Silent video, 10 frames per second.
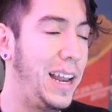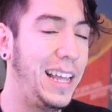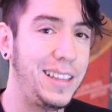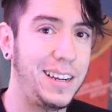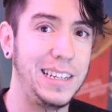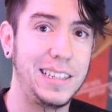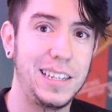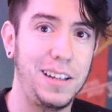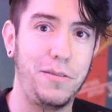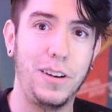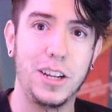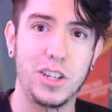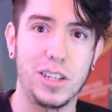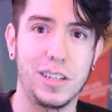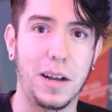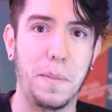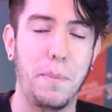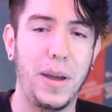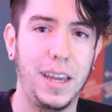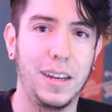Blender itself launches a
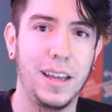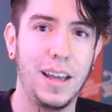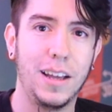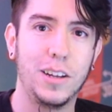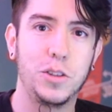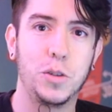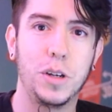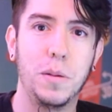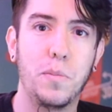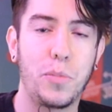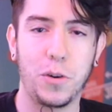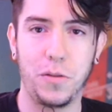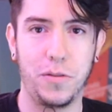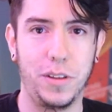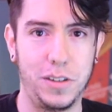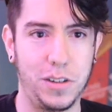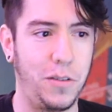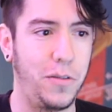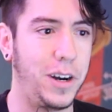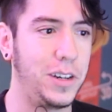campaign to improve the
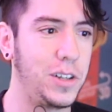software.